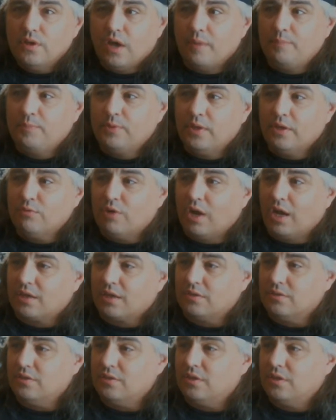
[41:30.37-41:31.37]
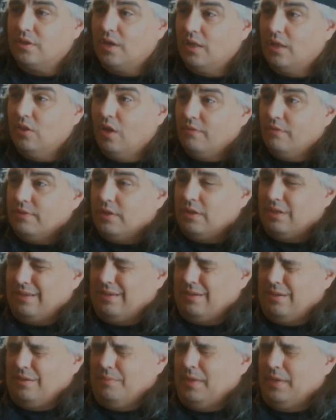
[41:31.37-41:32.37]
play Rocket League. I love it.
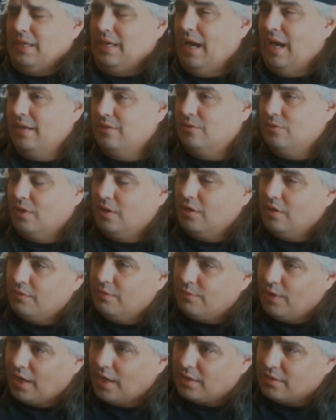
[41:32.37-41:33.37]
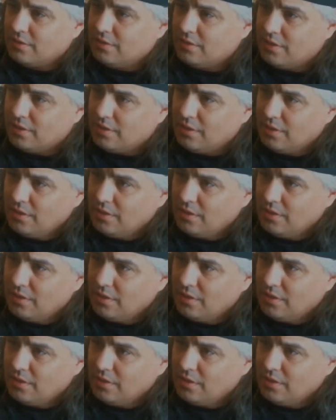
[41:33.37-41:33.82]
Oh my God, do I love Rocket League?